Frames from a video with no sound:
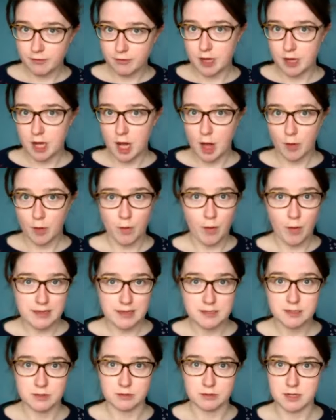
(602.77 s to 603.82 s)
lower
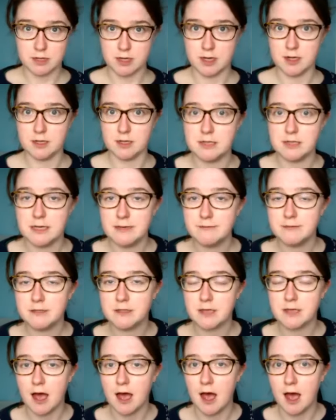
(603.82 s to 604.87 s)
waste
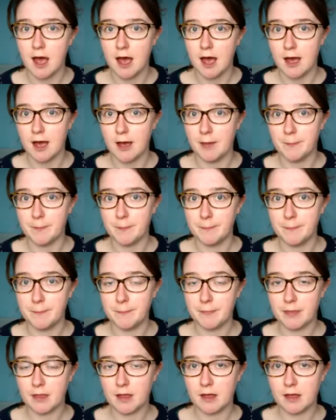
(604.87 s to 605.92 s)
alternatives, and
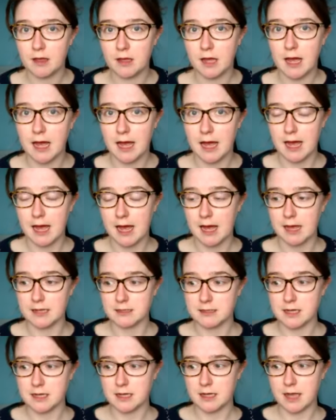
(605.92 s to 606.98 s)

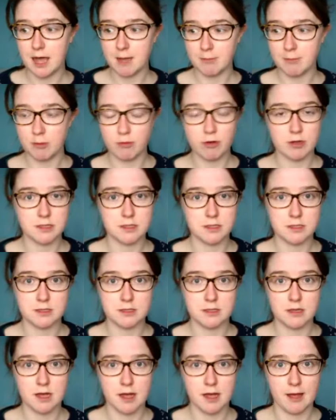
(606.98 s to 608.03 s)
came across
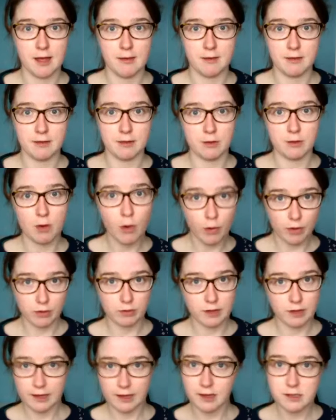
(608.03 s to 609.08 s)
the
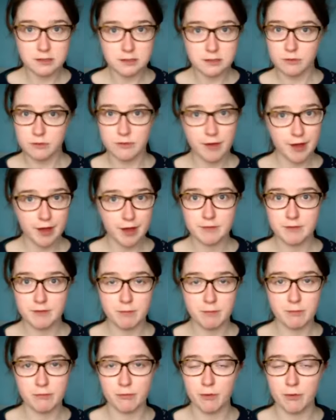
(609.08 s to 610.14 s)
coil. Like, I'd sort of heard of
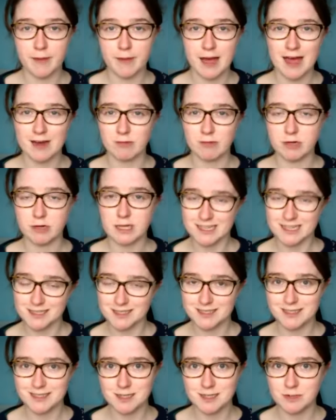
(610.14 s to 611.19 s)
it before, but hadn't really
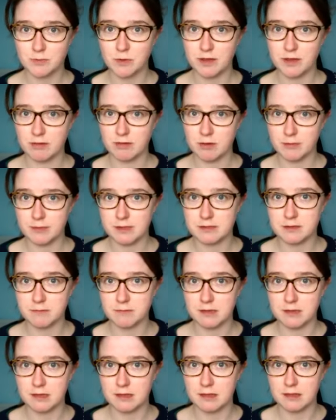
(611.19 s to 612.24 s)
considered whether it be
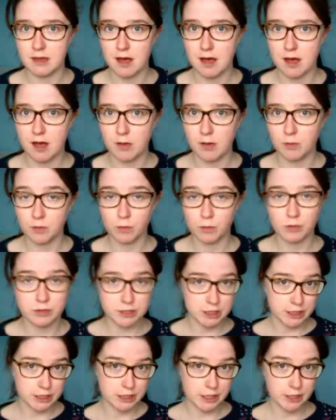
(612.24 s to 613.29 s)
something that I would
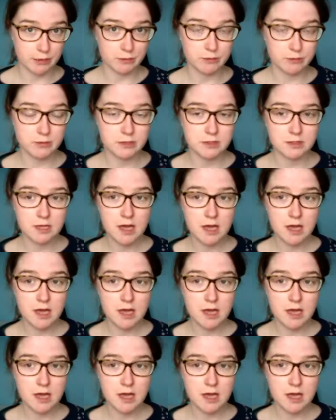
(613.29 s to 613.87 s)
want to use.